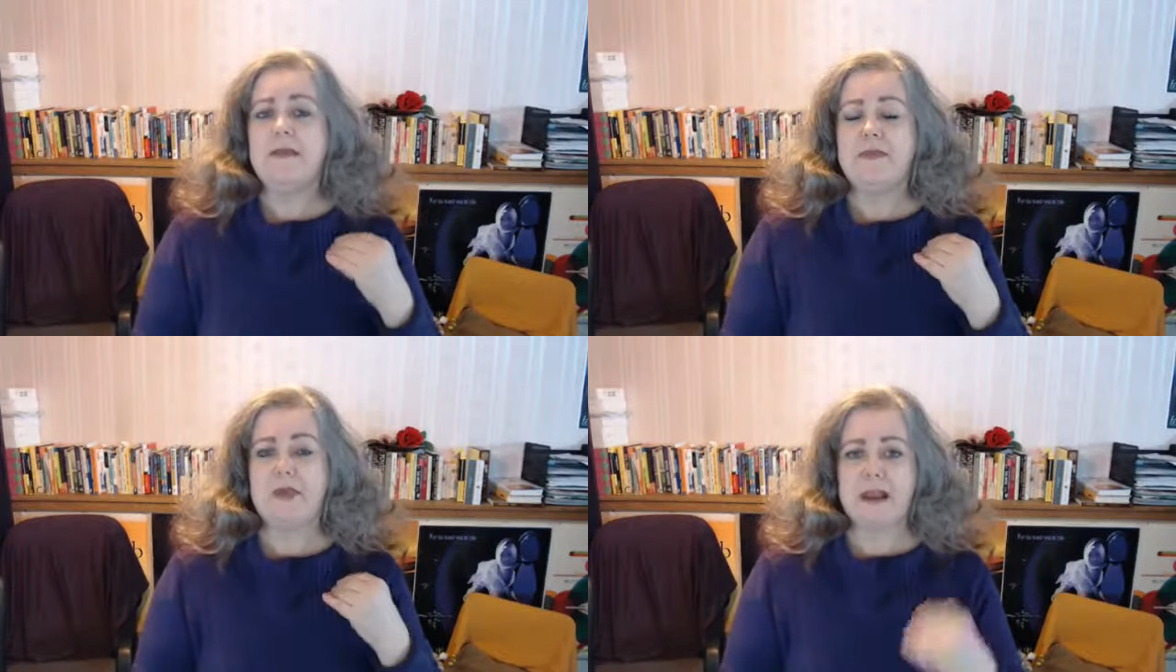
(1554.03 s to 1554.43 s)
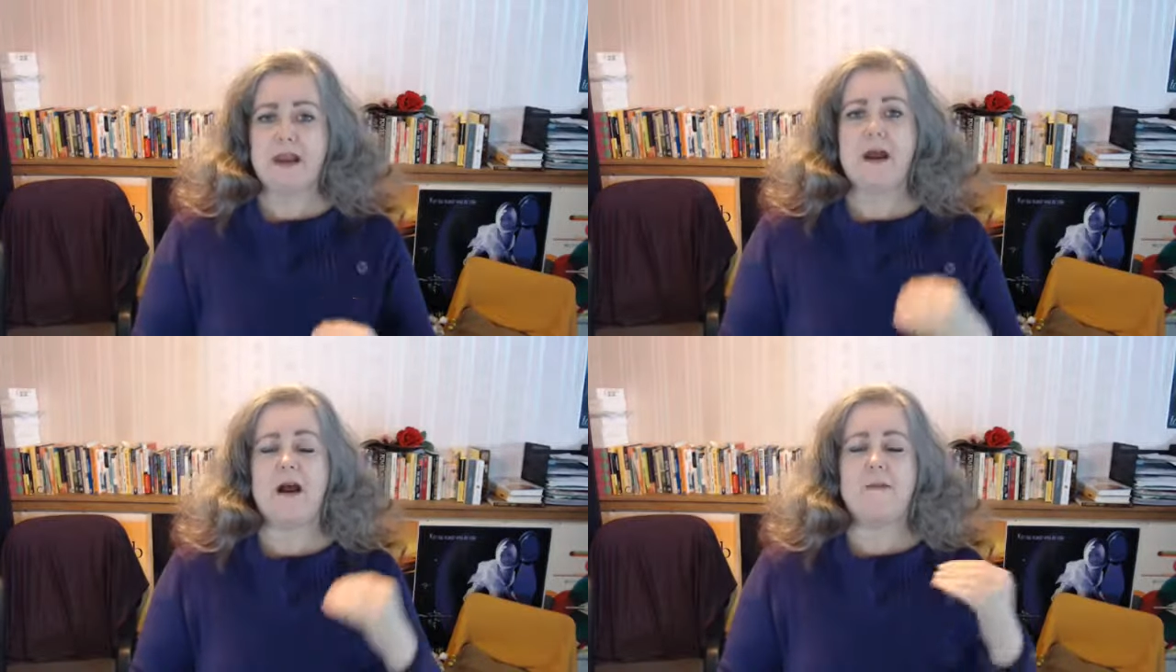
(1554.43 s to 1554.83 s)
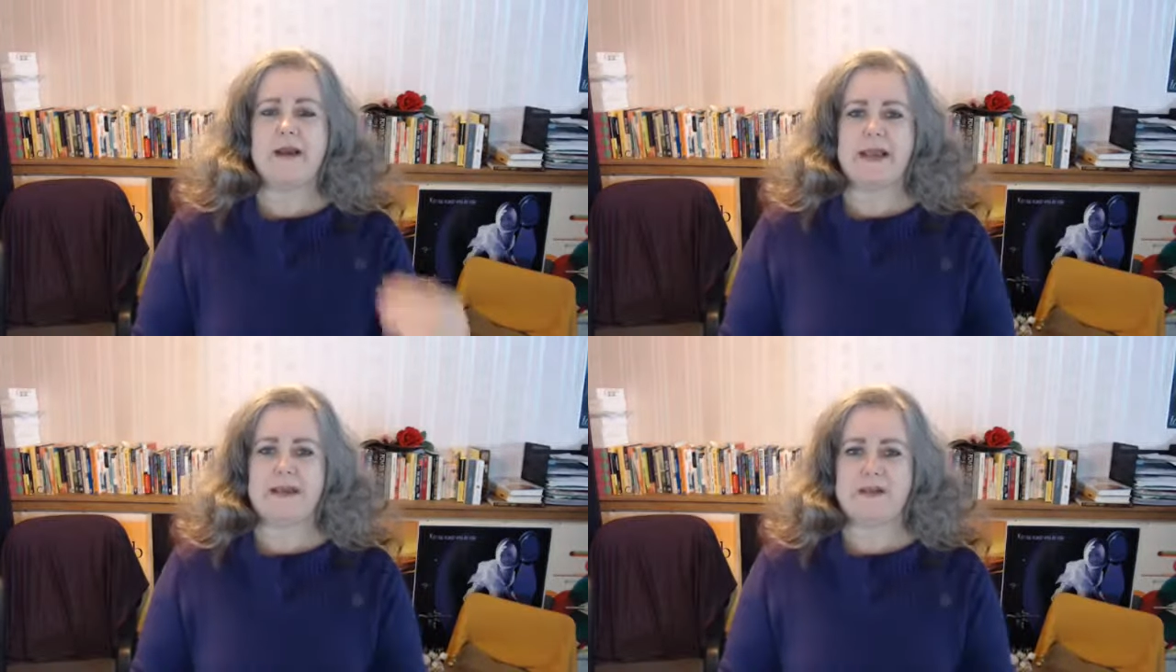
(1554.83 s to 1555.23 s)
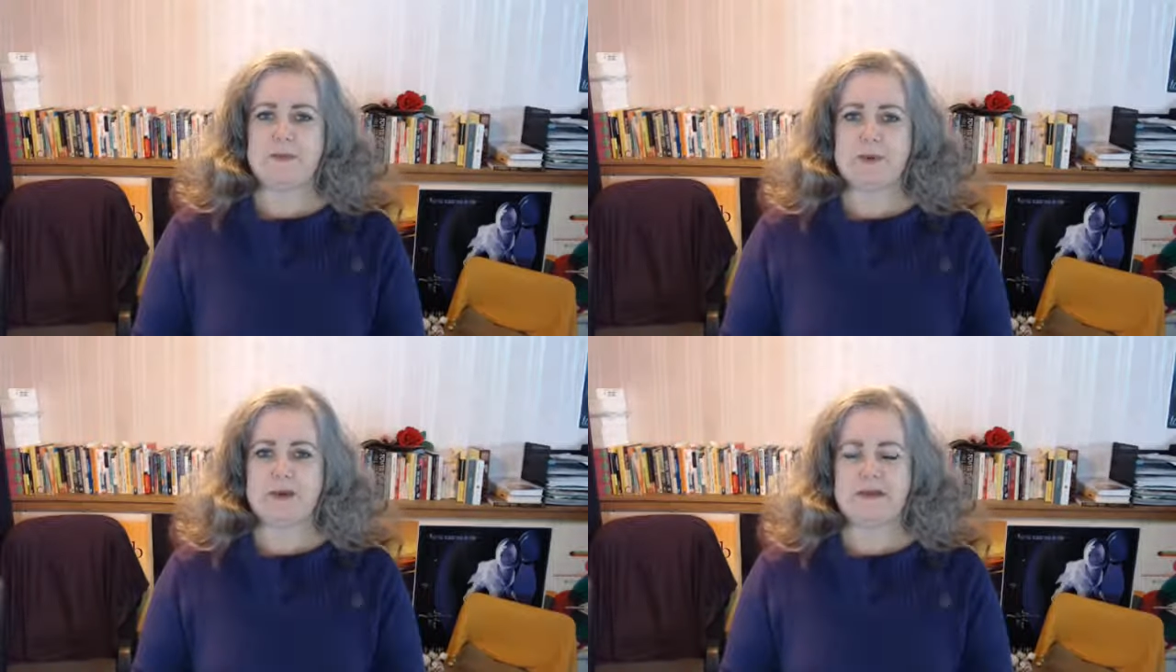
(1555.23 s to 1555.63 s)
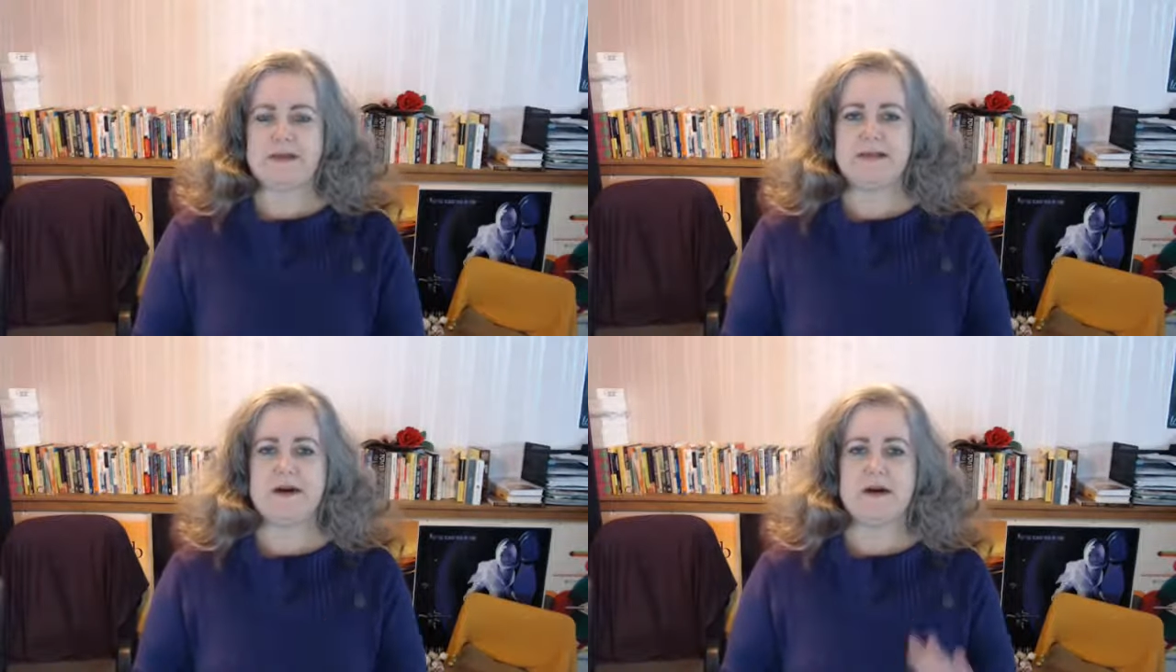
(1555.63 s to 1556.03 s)
then I'm allowed to put it
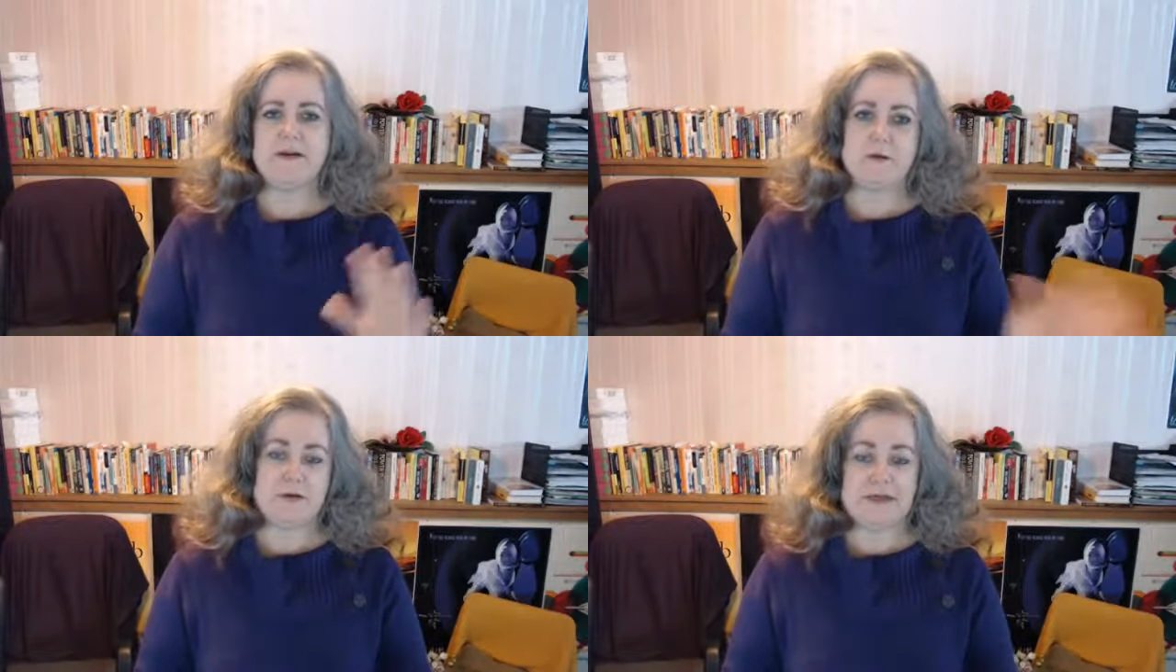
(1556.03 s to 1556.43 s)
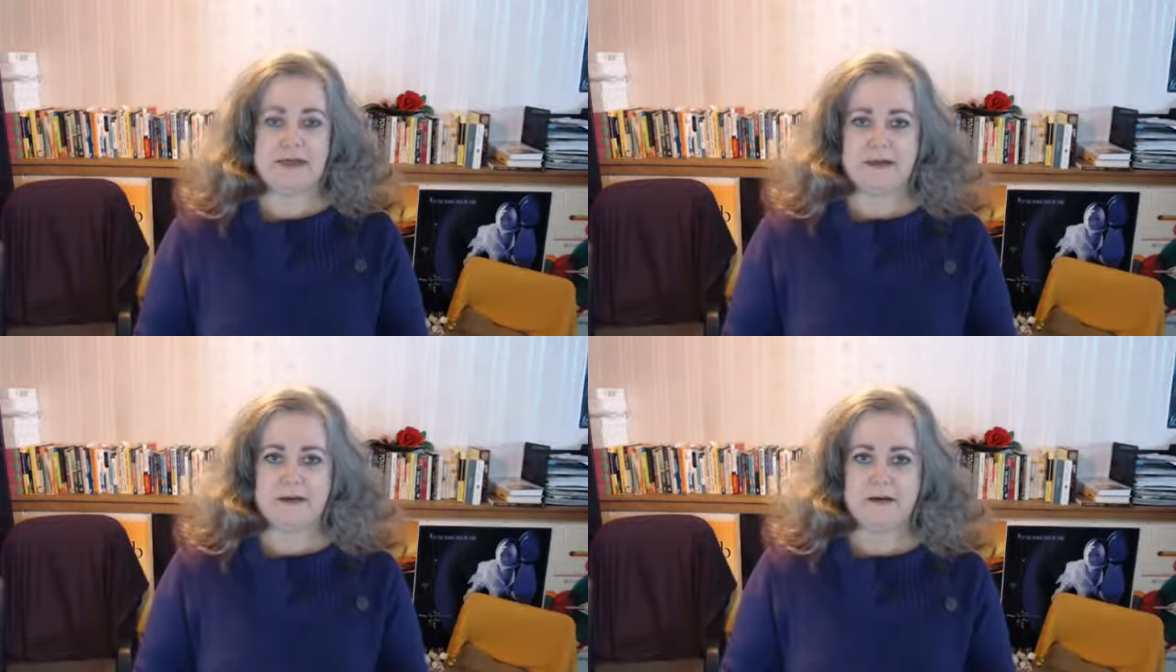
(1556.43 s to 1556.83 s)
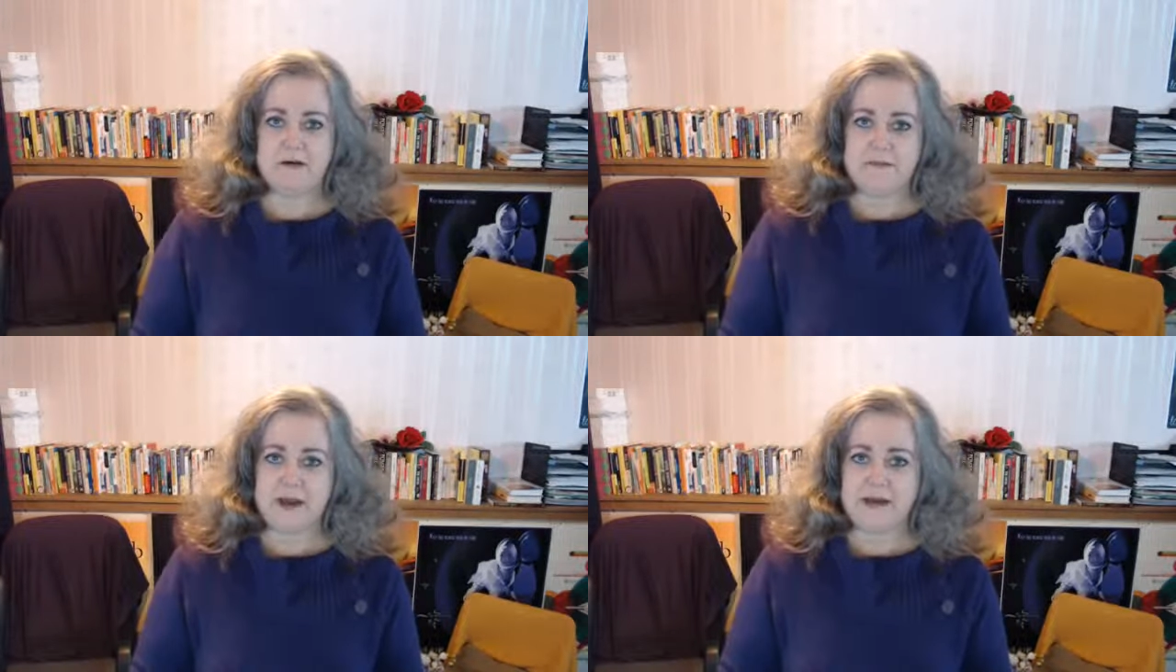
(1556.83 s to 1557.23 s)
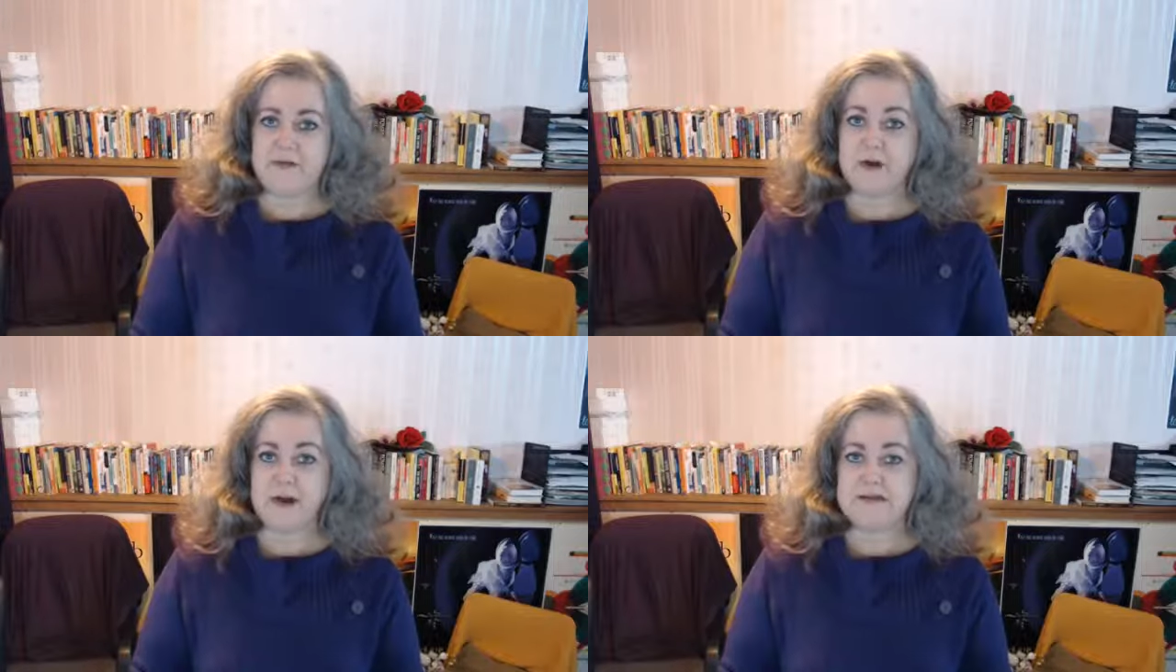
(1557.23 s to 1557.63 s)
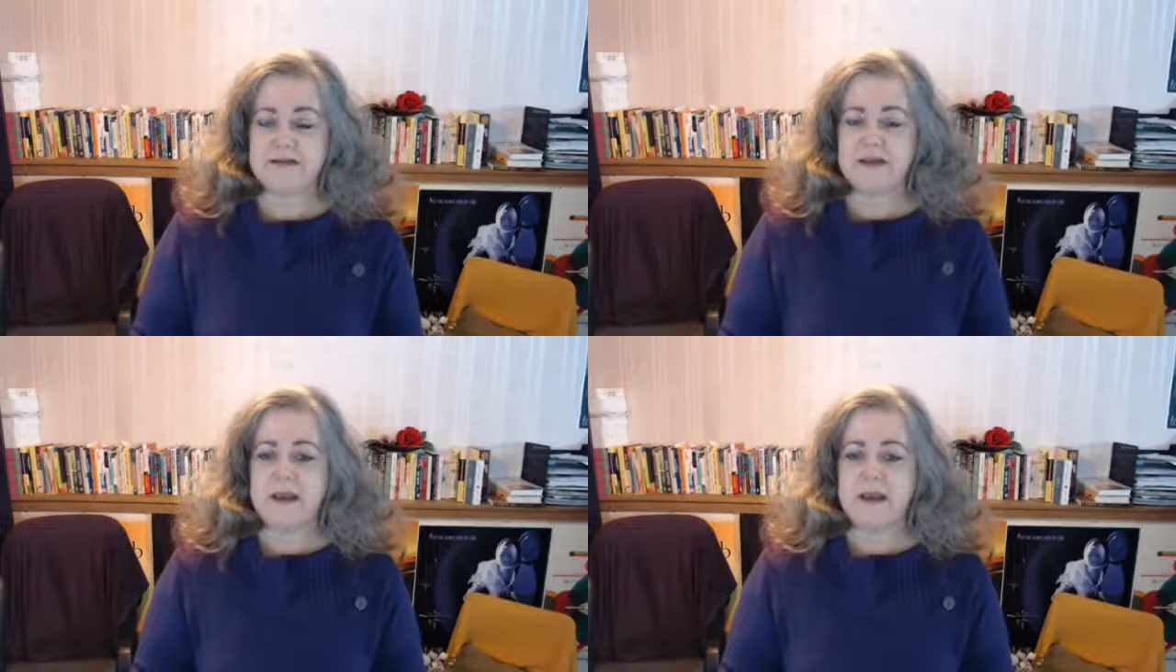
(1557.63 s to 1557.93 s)
aside or delete it off my device.